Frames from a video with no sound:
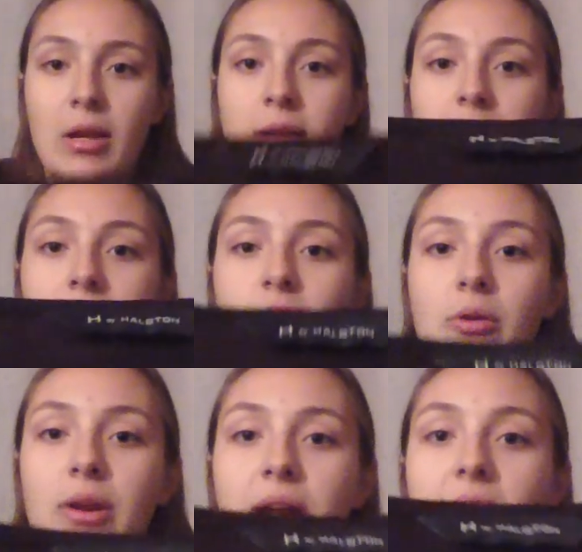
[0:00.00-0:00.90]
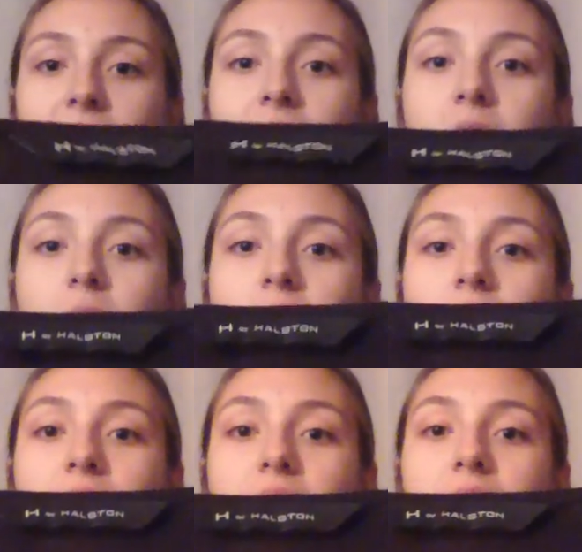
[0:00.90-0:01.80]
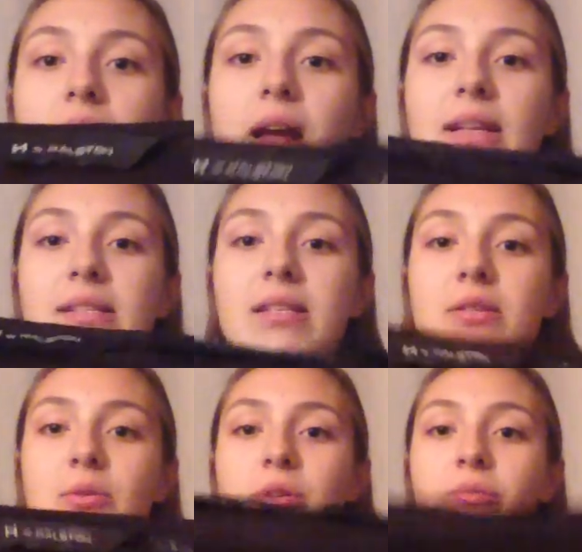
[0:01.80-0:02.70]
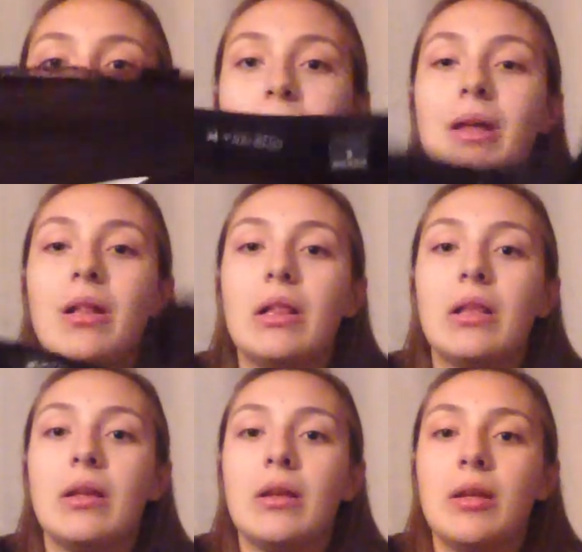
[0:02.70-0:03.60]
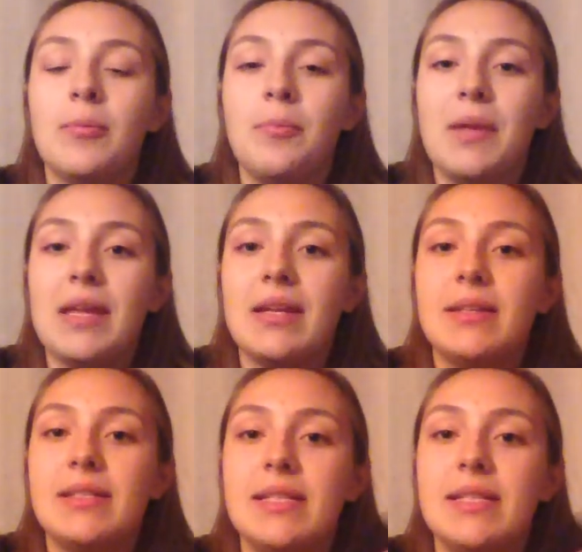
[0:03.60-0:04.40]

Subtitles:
keyhole neckline going on there. Has this sort of metal bead